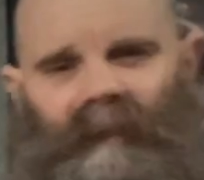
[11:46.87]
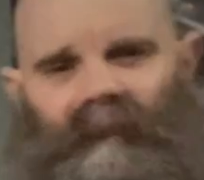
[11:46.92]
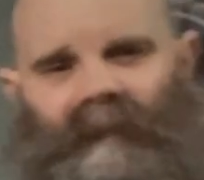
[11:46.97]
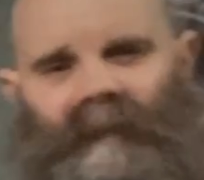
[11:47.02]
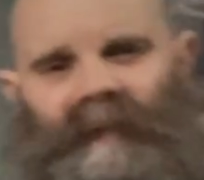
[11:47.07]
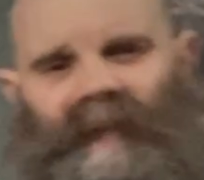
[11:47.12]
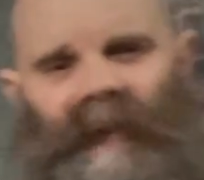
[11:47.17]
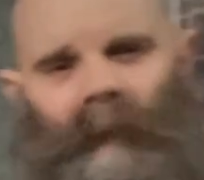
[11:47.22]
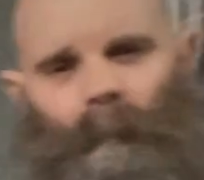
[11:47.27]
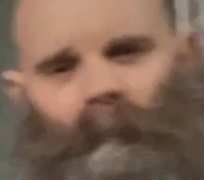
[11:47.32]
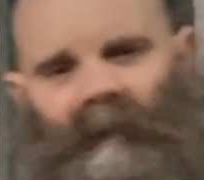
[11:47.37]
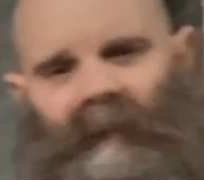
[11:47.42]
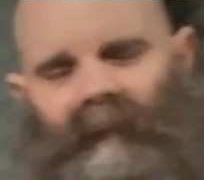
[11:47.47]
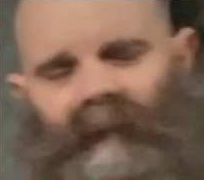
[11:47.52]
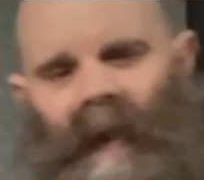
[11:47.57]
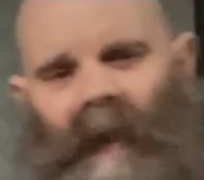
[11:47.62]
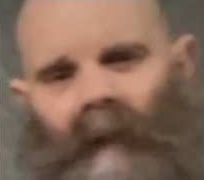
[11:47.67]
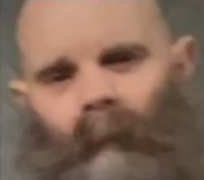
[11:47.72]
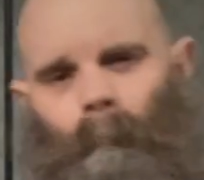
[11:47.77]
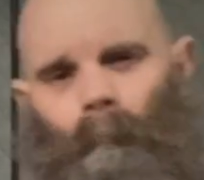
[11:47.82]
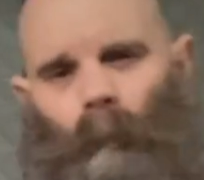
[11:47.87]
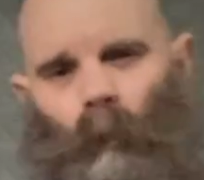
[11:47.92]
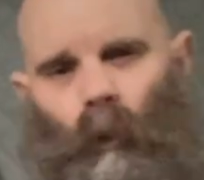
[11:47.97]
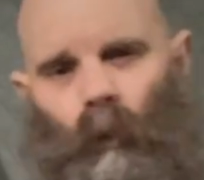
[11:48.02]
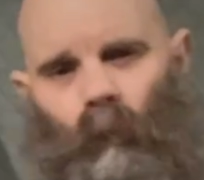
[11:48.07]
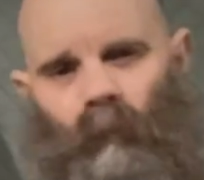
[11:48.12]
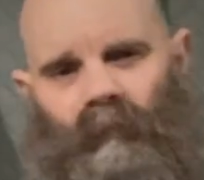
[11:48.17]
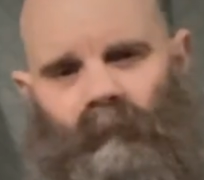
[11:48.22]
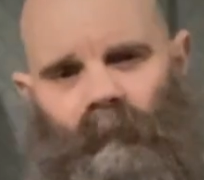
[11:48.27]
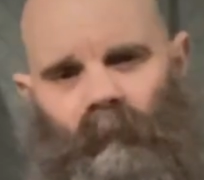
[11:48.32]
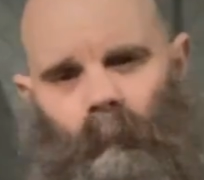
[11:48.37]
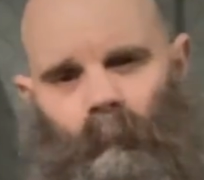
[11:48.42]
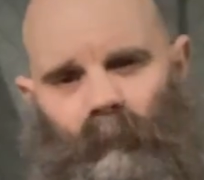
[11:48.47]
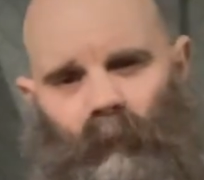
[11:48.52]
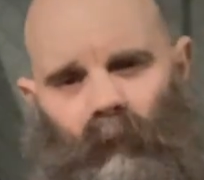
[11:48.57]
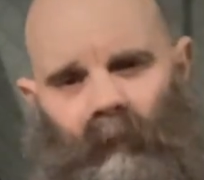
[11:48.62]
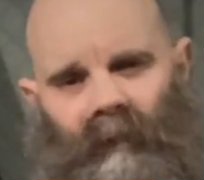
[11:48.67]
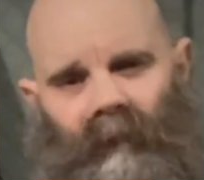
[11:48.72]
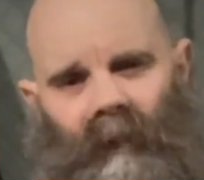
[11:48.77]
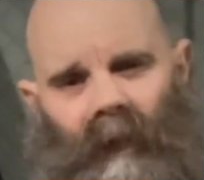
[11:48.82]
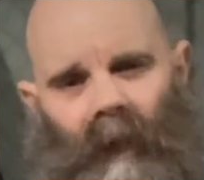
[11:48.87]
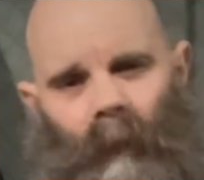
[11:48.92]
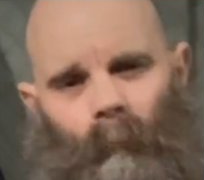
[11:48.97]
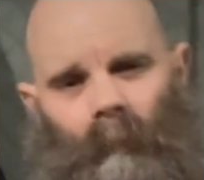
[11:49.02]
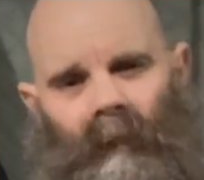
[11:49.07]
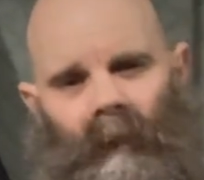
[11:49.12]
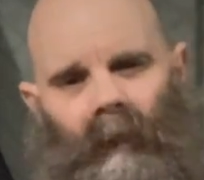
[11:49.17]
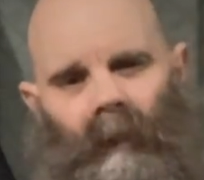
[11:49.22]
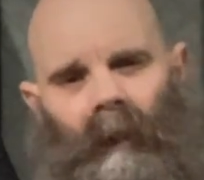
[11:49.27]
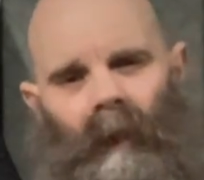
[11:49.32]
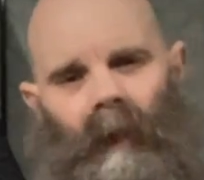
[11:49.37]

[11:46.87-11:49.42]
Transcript: to keep any kind of mold from building up.